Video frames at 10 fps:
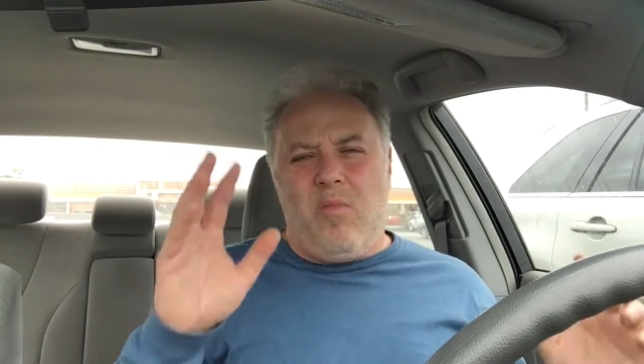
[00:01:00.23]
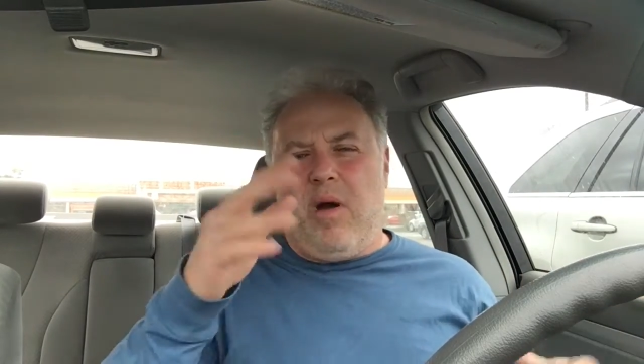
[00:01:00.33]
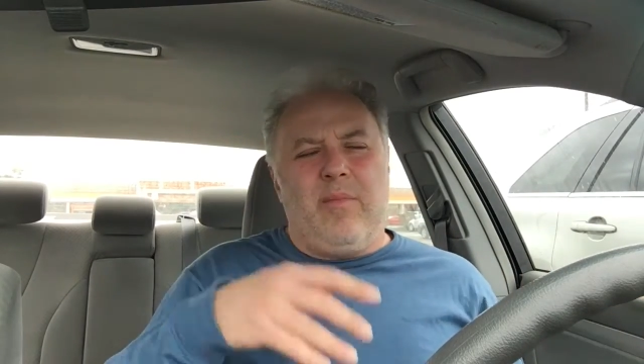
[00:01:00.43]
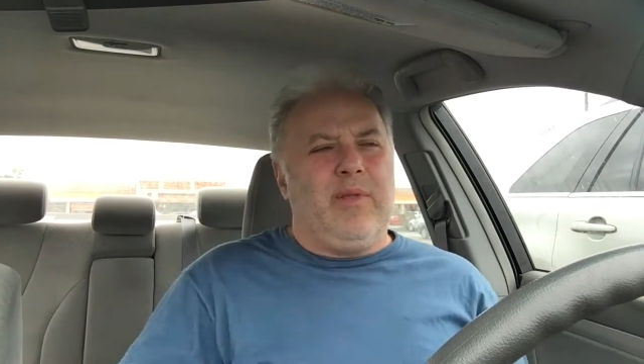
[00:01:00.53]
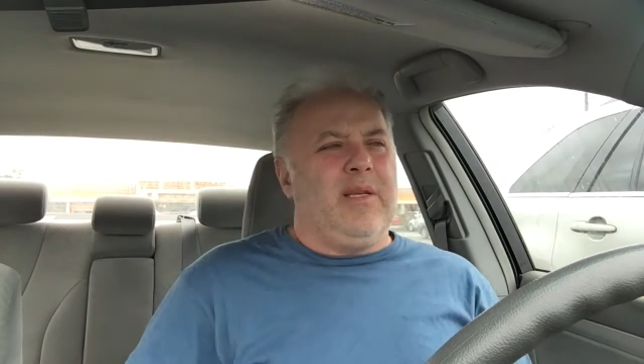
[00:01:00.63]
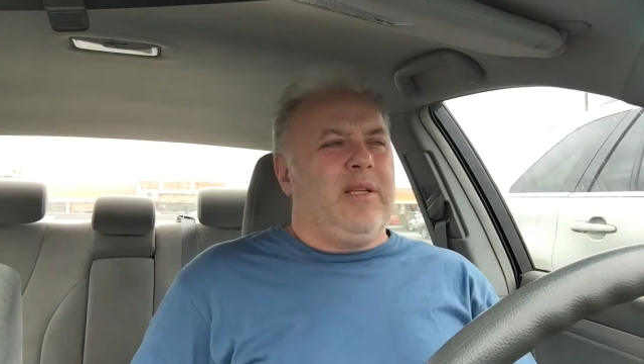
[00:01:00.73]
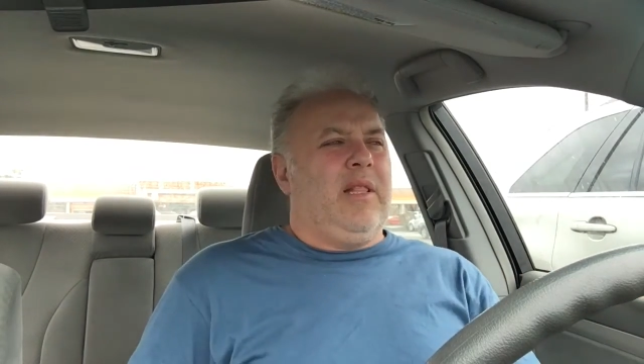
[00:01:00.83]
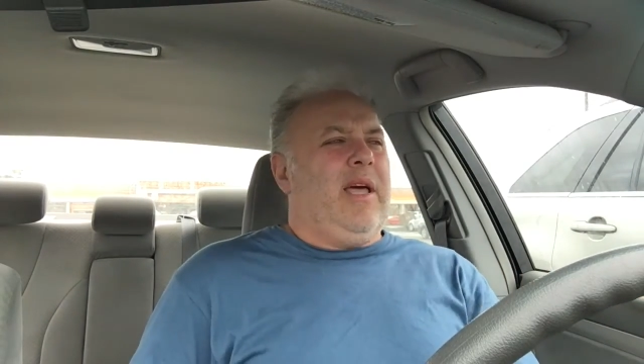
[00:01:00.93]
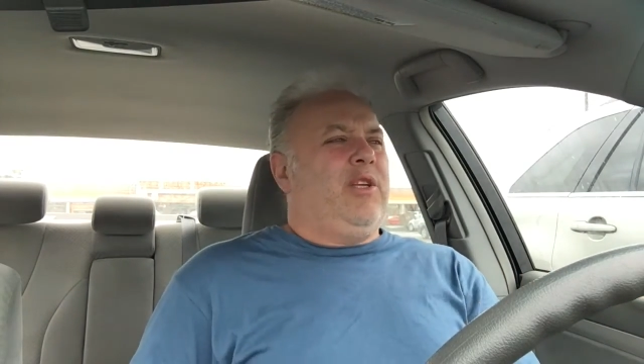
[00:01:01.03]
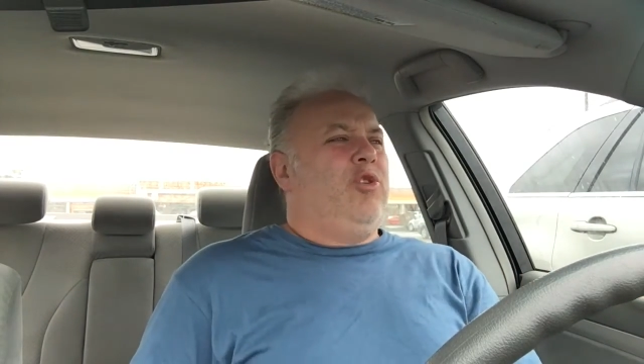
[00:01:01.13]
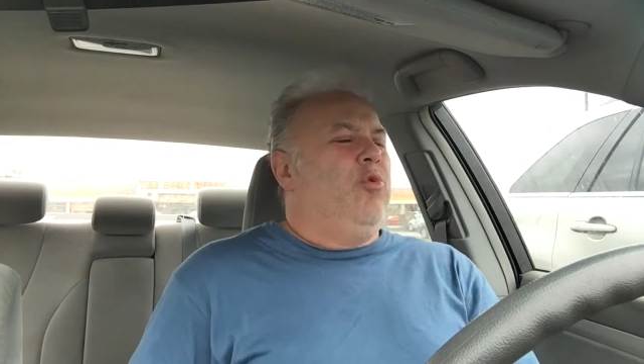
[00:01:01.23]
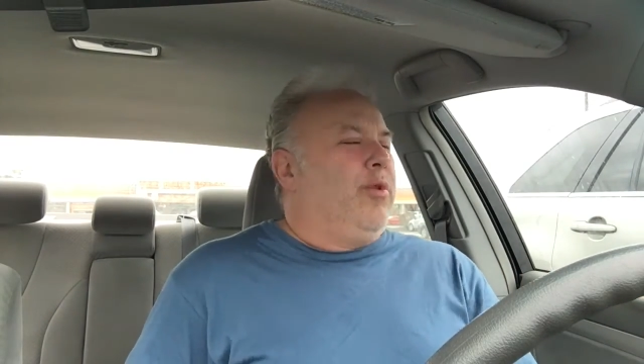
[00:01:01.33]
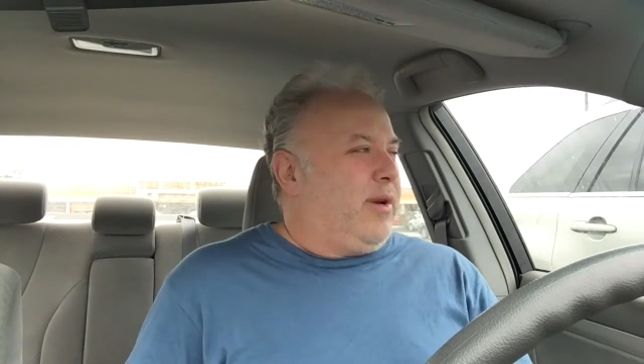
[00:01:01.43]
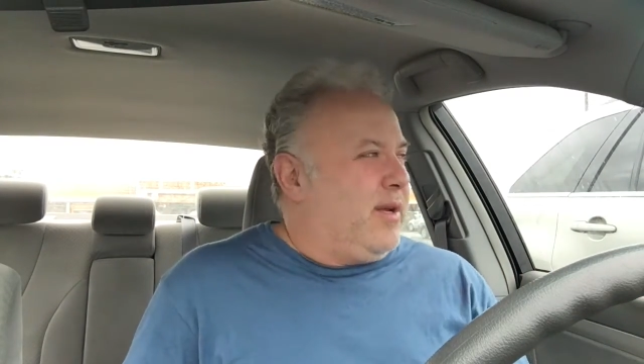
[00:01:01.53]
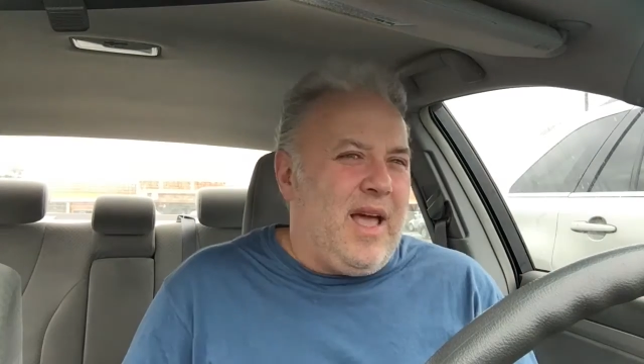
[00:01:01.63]
mom doesn't like
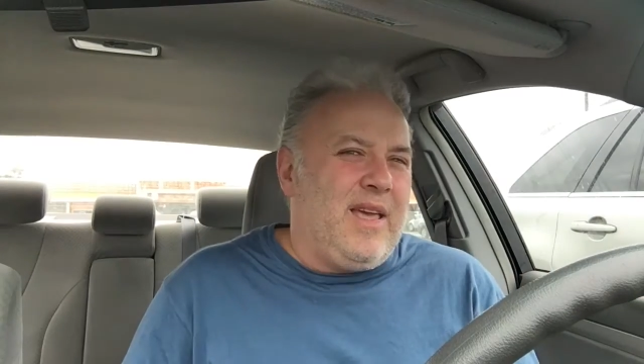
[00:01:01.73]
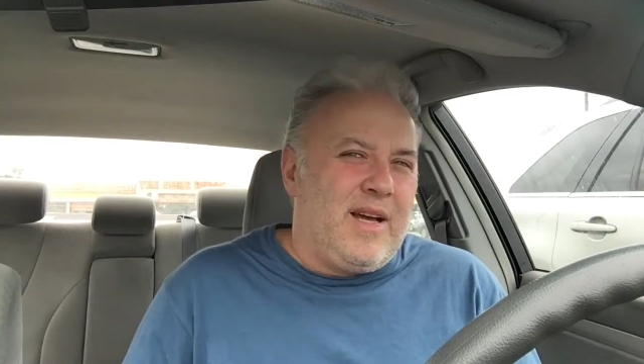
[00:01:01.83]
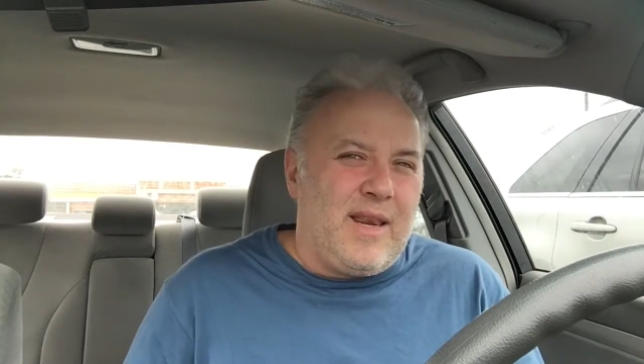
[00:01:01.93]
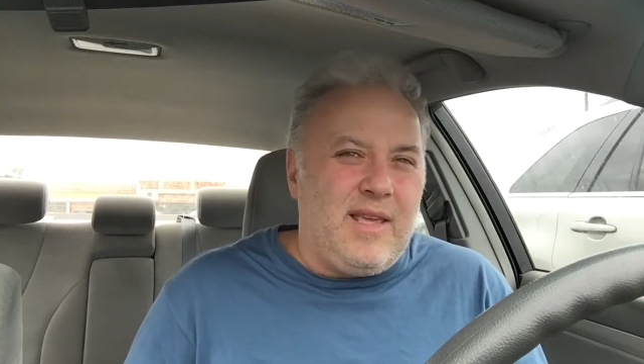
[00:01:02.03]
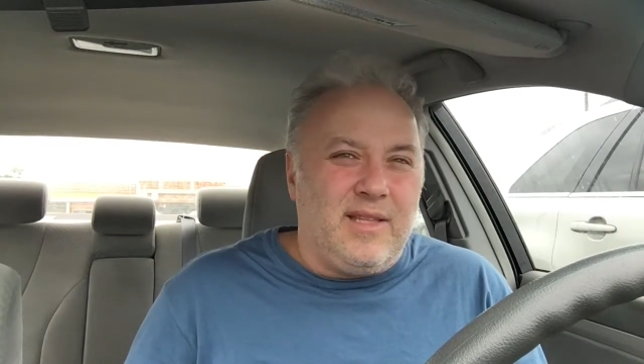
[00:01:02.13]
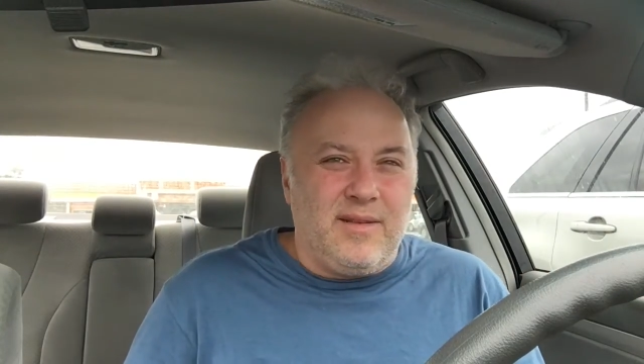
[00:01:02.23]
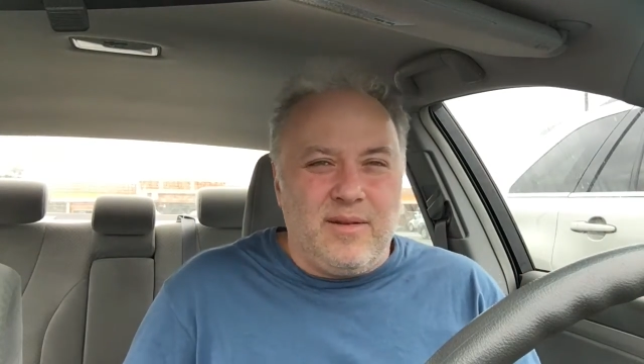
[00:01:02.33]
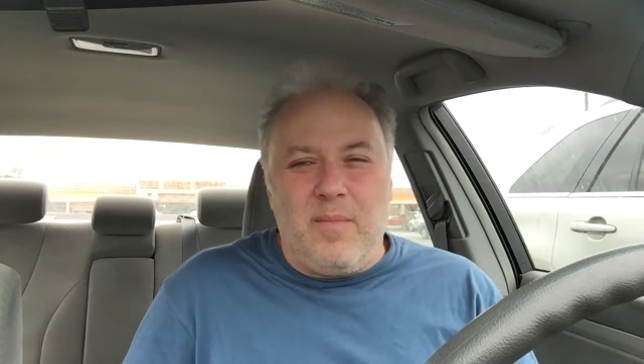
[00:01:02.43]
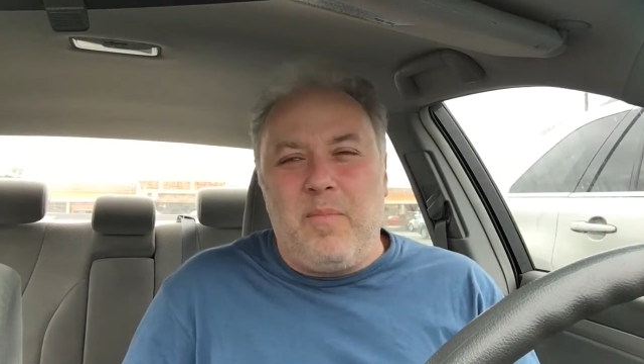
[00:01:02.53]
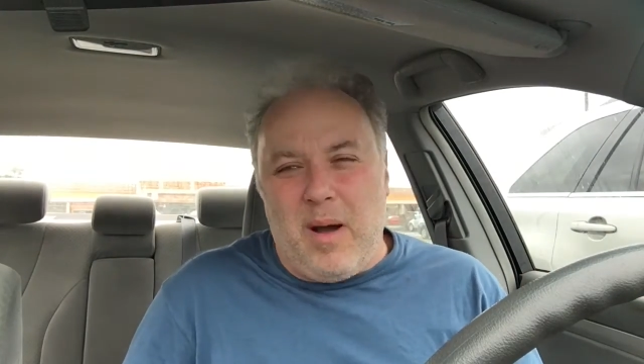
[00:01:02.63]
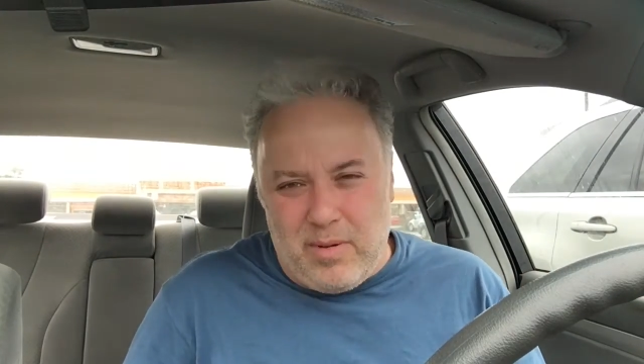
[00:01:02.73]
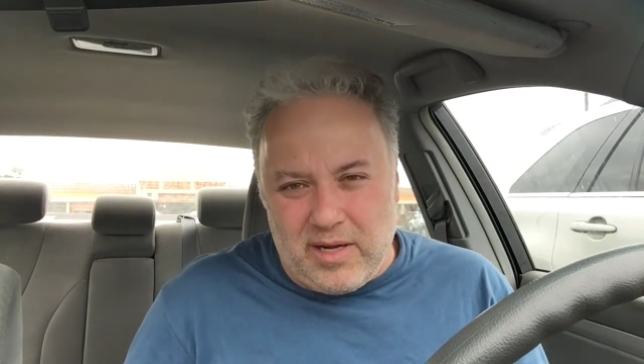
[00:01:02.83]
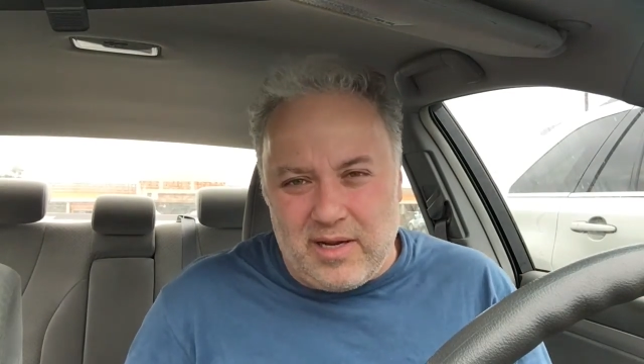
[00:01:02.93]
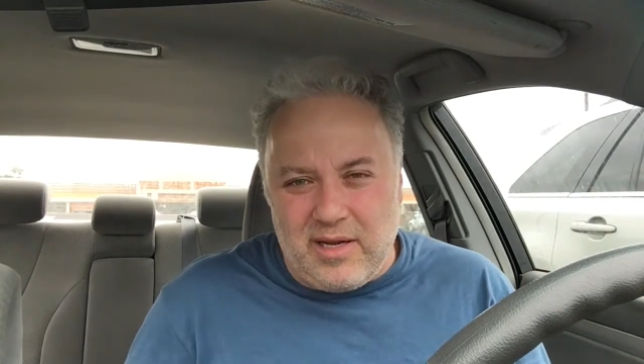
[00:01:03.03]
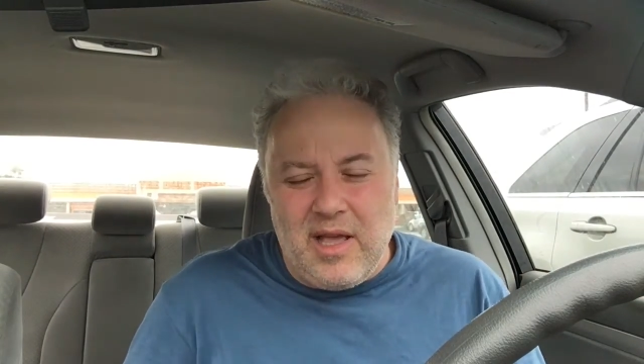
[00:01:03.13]
jewelry. I agreed
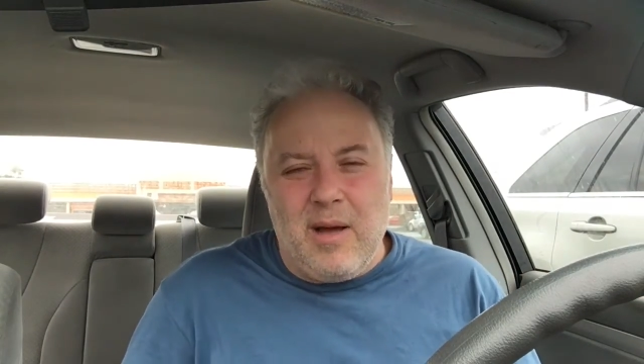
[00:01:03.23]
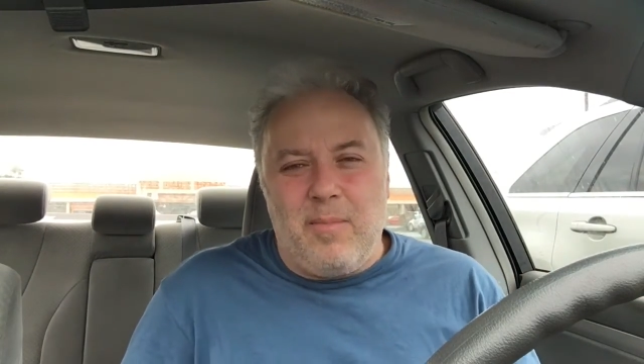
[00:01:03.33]
publicly.